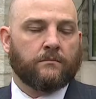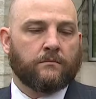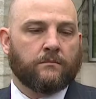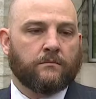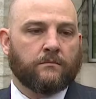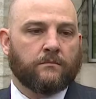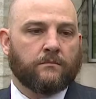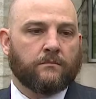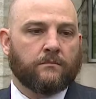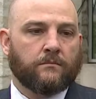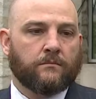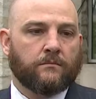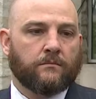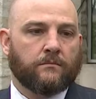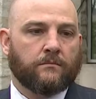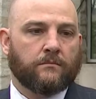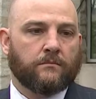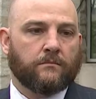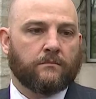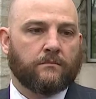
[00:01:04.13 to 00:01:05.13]

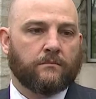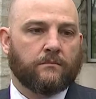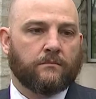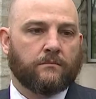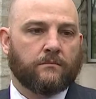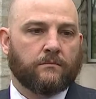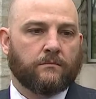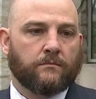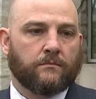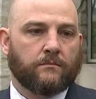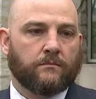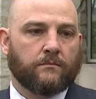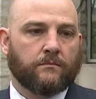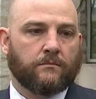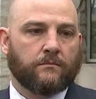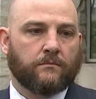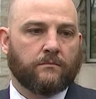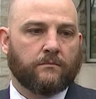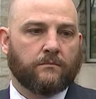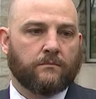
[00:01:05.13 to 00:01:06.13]

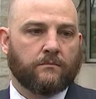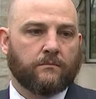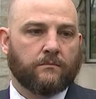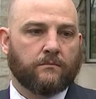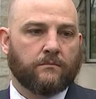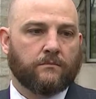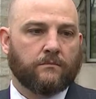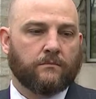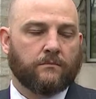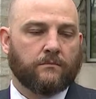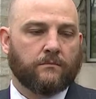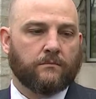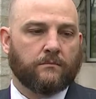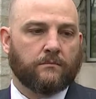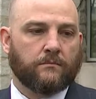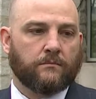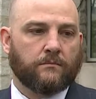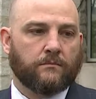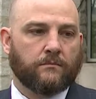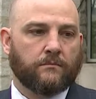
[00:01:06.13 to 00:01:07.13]

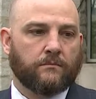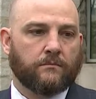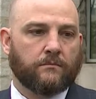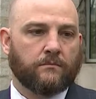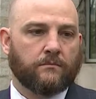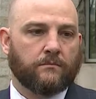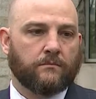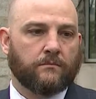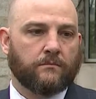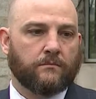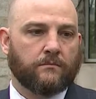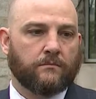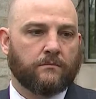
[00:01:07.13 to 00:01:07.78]
(not speaking)